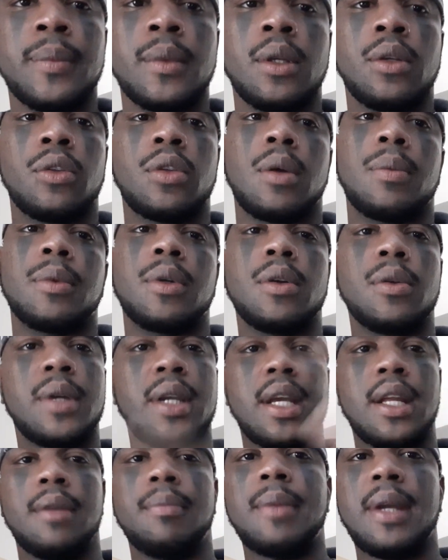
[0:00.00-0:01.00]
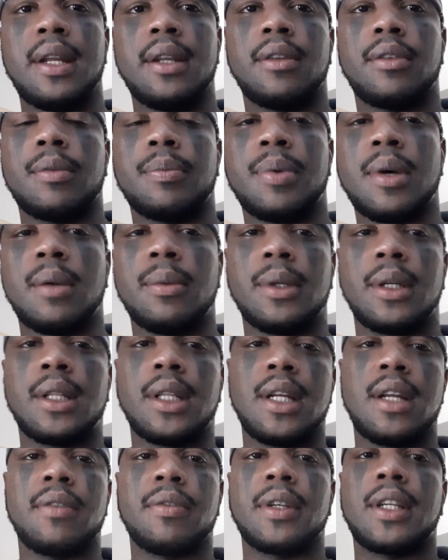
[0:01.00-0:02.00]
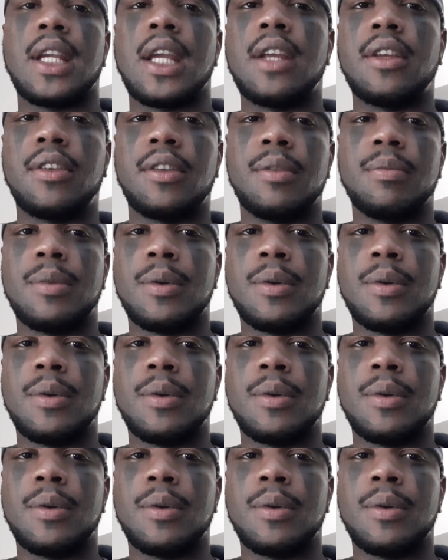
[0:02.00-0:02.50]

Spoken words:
So I'm going to go ahead and make this a public clarification.